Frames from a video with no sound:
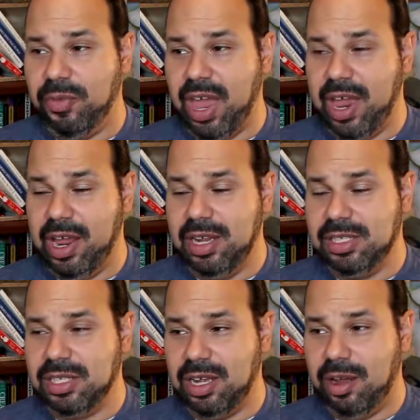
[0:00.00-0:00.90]

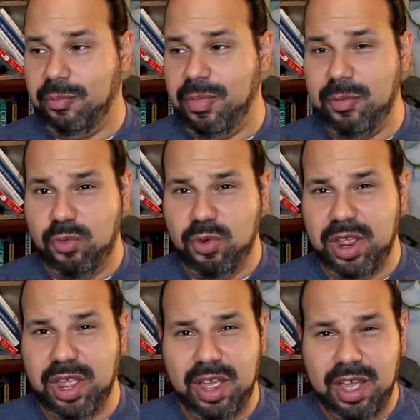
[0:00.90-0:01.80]
has a
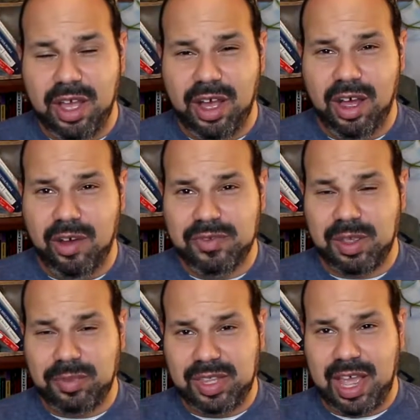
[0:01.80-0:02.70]
memory of
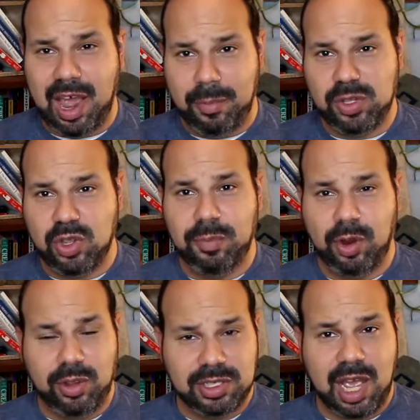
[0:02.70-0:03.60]
something that happened to him a
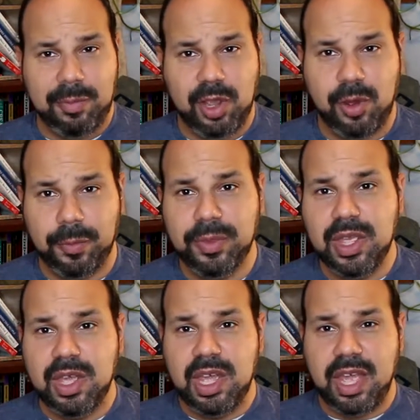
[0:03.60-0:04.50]
long time ago.
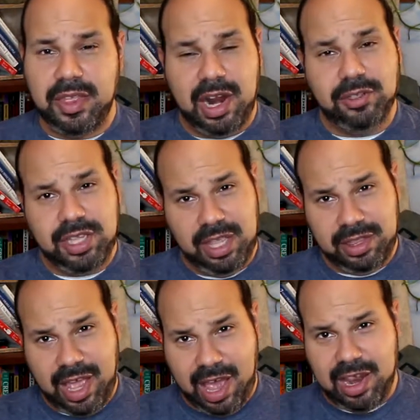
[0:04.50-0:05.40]
And then I'll
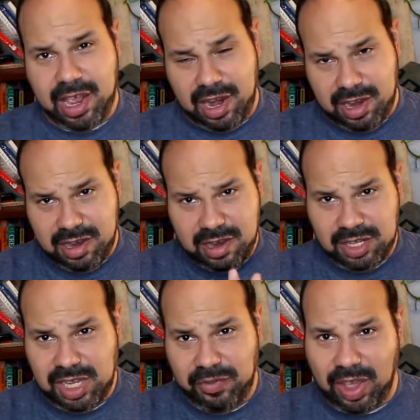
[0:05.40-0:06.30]
take that and
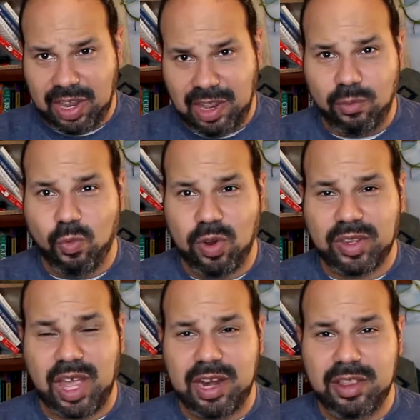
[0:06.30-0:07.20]
see if I can
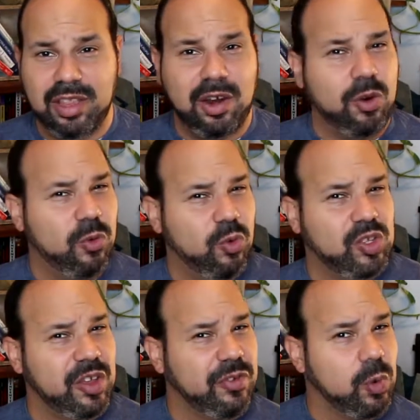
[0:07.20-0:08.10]
work that in there, or we'll
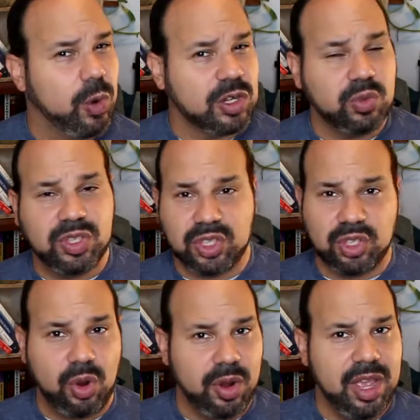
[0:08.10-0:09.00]
see if it works with the
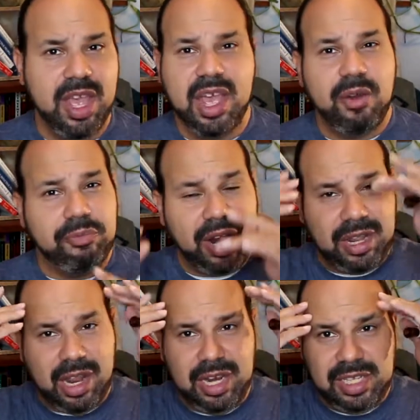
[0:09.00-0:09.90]
story. But
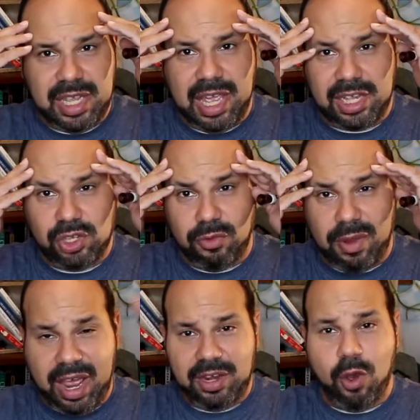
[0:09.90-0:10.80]
at least it gets your
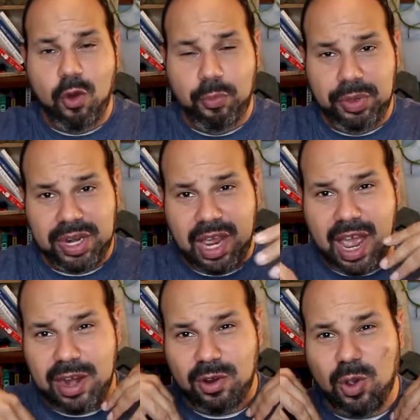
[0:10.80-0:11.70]
mind open
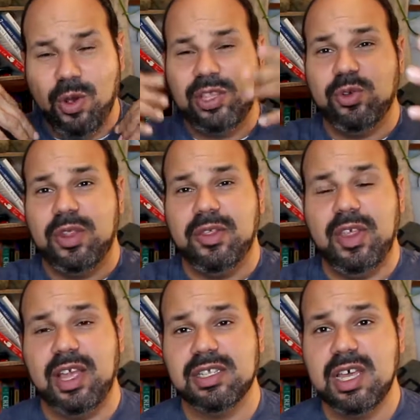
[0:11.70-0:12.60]
and going to other
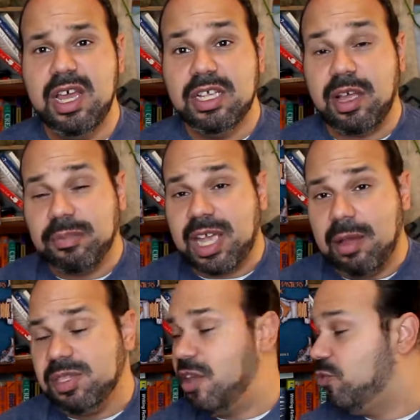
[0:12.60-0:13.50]
things.
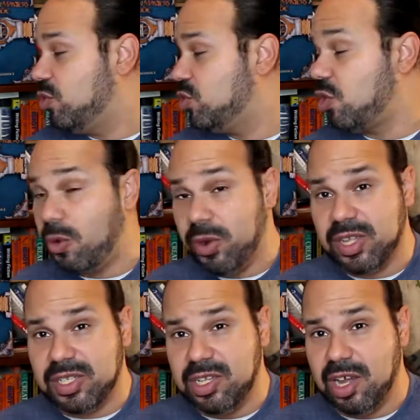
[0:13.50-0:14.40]
Sometimes if your story
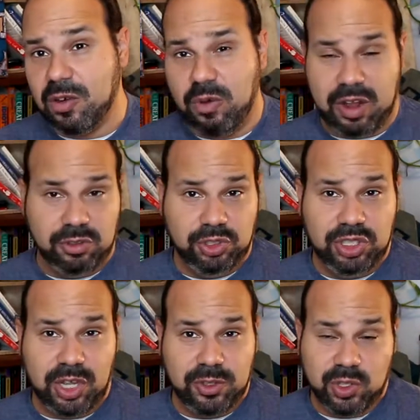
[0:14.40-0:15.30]
is stuck, why don't you
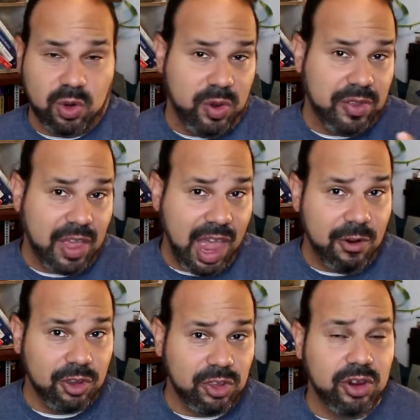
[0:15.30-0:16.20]
tell the story of the
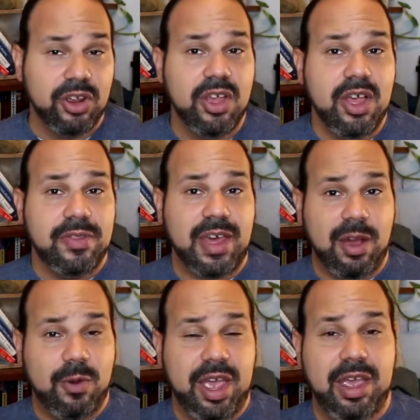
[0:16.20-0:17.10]
character?
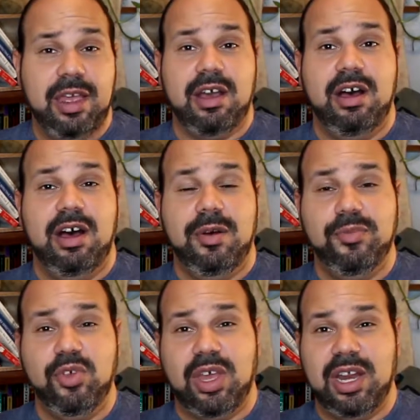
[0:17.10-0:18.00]
That way
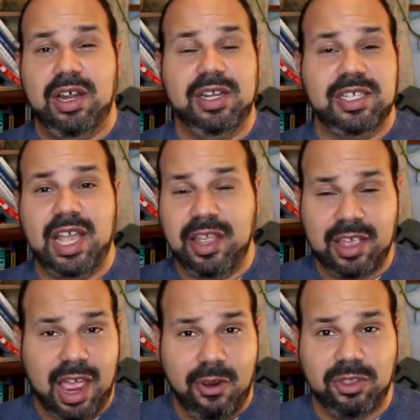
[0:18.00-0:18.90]
you can understand
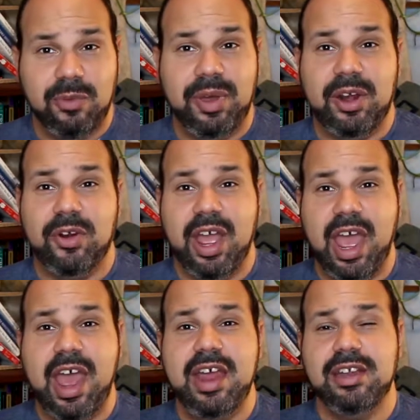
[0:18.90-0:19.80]
the character better
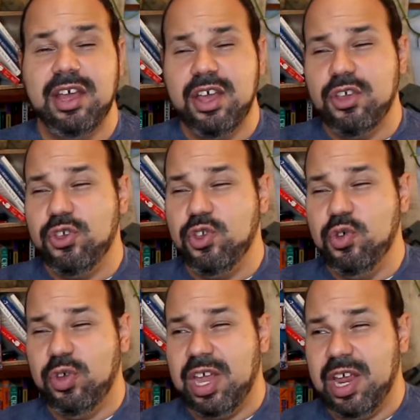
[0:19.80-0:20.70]
and
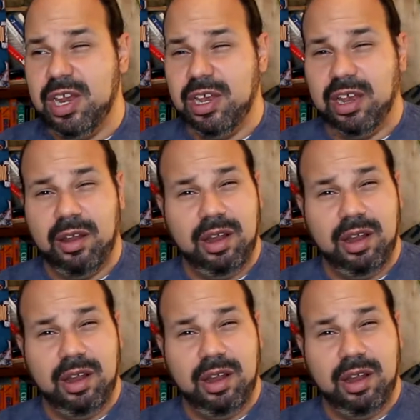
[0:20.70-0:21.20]
you can